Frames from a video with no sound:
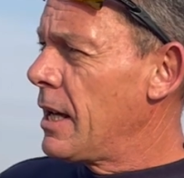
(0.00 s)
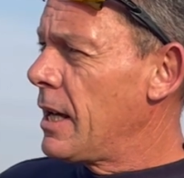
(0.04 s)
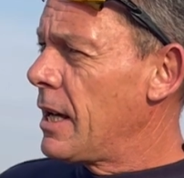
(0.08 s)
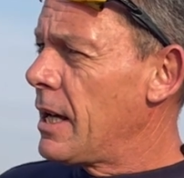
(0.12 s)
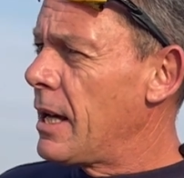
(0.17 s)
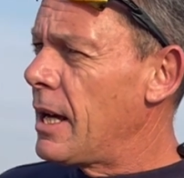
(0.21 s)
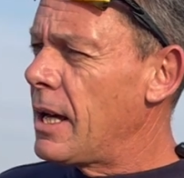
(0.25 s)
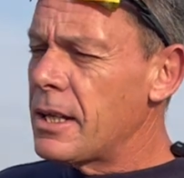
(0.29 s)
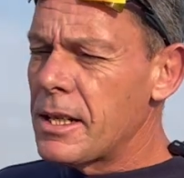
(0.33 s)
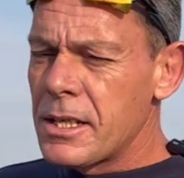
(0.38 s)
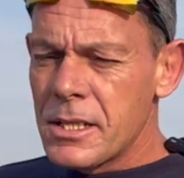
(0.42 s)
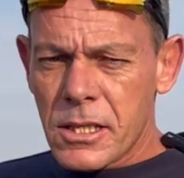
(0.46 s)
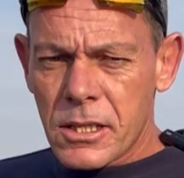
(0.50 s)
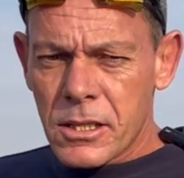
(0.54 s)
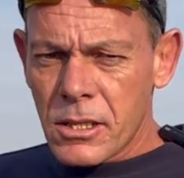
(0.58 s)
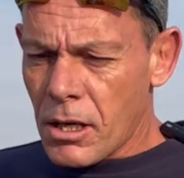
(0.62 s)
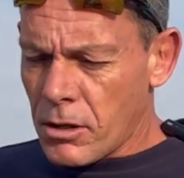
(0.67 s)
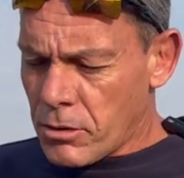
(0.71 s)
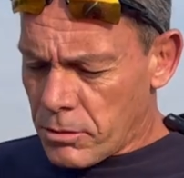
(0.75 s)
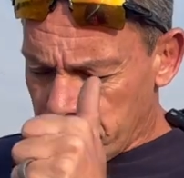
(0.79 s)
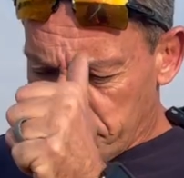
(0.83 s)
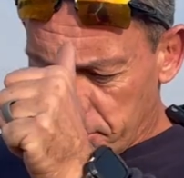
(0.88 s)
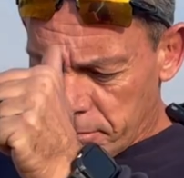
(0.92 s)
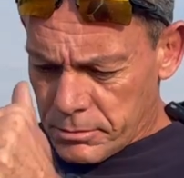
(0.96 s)
and they said no,
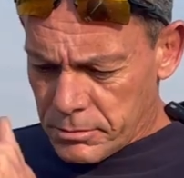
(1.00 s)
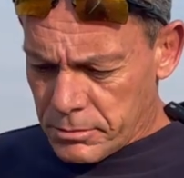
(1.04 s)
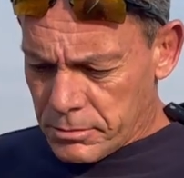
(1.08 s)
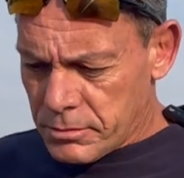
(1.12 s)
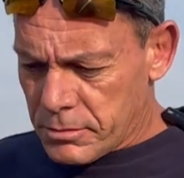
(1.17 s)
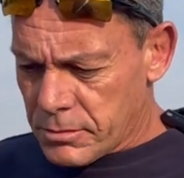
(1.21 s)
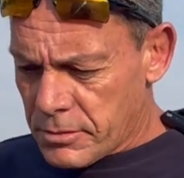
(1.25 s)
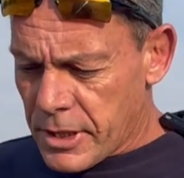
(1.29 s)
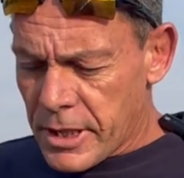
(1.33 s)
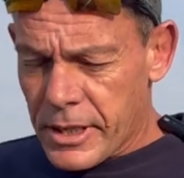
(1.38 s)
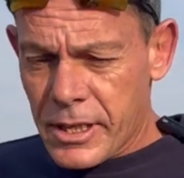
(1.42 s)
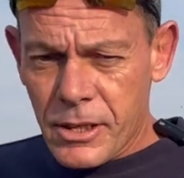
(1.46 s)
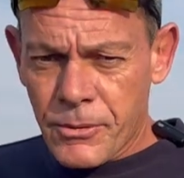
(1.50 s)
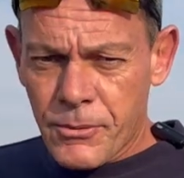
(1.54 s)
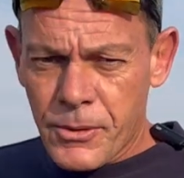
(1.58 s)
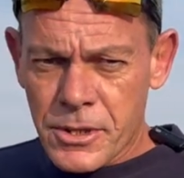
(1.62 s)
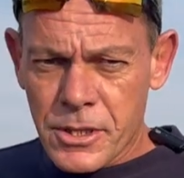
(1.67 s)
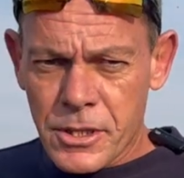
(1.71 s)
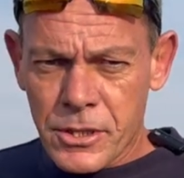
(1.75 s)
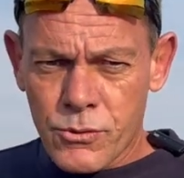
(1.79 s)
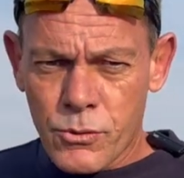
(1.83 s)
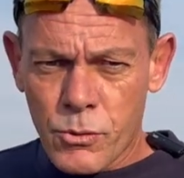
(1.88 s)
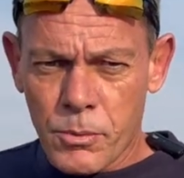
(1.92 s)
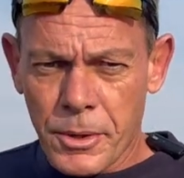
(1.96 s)
they're going to fix
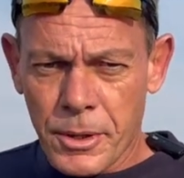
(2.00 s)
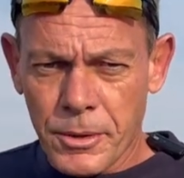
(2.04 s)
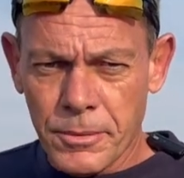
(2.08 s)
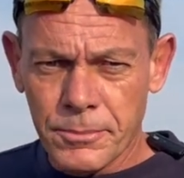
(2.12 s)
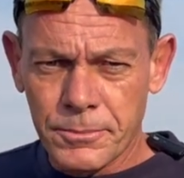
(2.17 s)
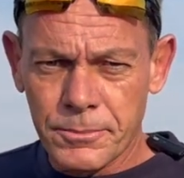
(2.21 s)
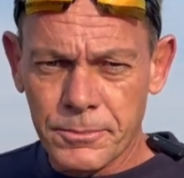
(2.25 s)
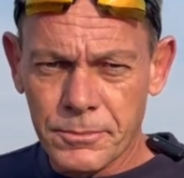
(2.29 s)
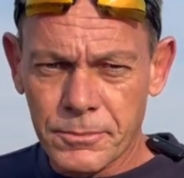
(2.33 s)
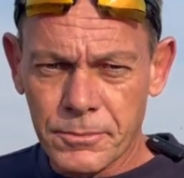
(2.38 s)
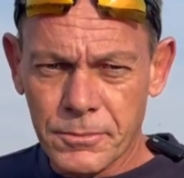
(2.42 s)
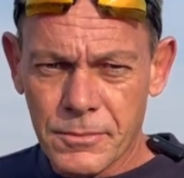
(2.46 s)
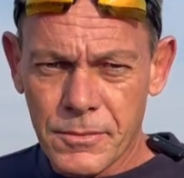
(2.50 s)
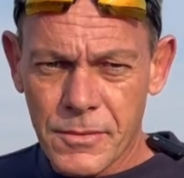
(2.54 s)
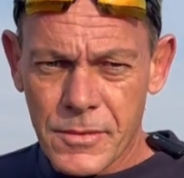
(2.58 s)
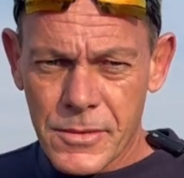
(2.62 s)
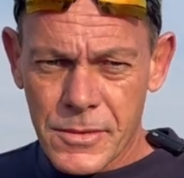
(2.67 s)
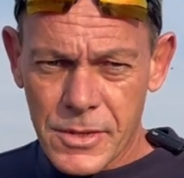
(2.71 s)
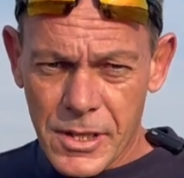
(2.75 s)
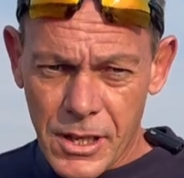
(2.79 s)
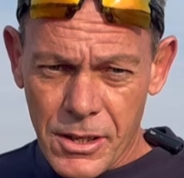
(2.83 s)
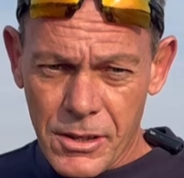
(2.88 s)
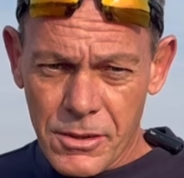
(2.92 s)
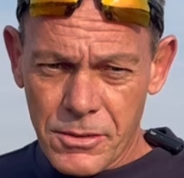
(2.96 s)
this for me.
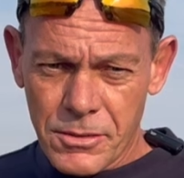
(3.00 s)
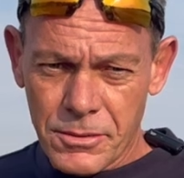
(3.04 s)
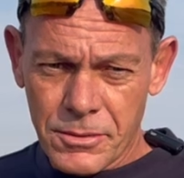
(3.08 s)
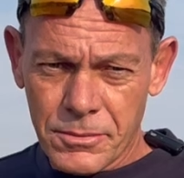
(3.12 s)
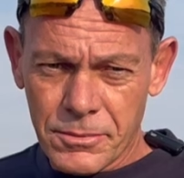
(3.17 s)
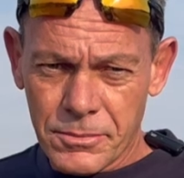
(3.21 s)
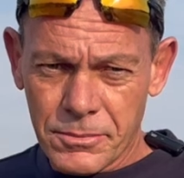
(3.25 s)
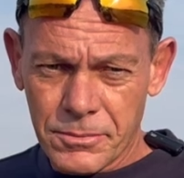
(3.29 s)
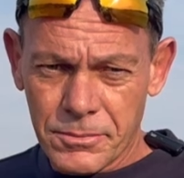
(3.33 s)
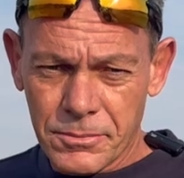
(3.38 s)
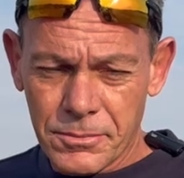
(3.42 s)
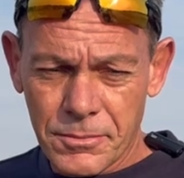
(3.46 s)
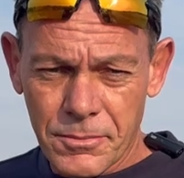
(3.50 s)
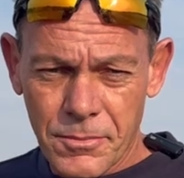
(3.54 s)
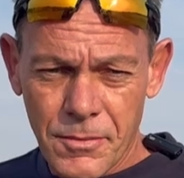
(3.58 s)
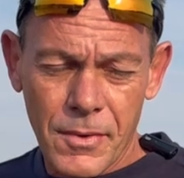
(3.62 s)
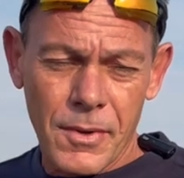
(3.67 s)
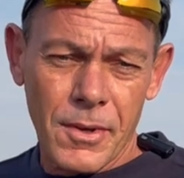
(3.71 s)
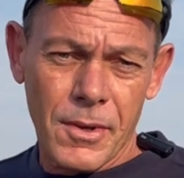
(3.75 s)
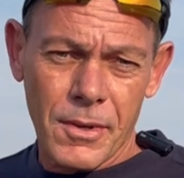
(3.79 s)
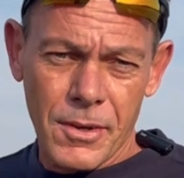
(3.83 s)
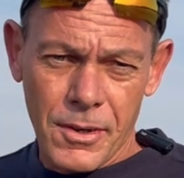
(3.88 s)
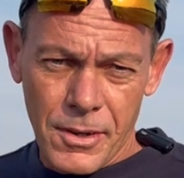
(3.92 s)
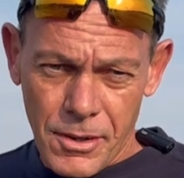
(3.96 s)
So
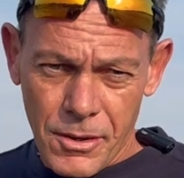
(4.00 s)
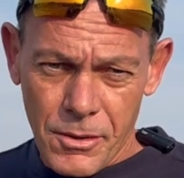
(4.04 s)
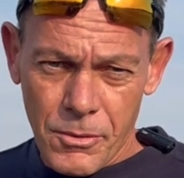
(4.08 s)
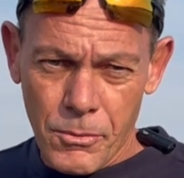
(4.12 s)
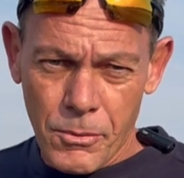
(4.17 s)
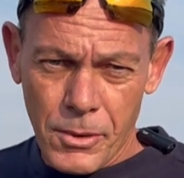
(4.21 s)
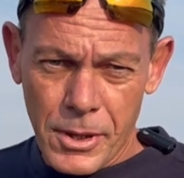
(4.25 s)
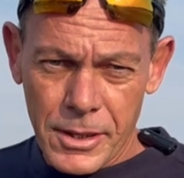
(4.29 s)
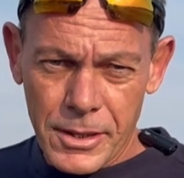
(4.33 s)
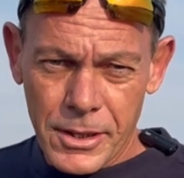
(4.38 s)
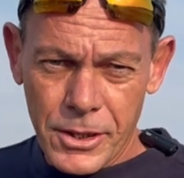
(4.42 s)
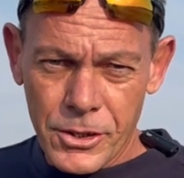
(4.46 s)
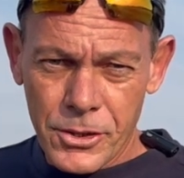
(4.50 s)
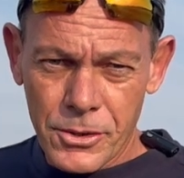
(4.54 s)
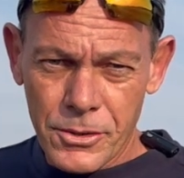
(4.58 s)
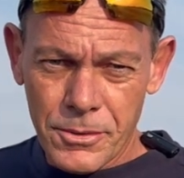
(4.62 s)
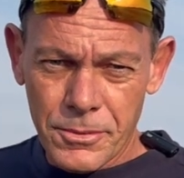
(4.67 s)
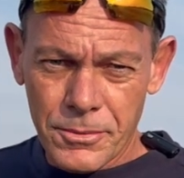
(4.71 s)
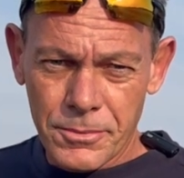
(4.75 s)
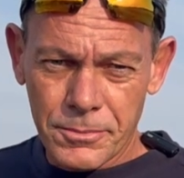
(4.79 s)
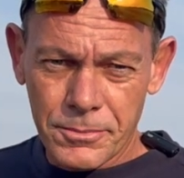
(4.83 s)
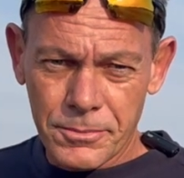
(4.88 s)
what did they do?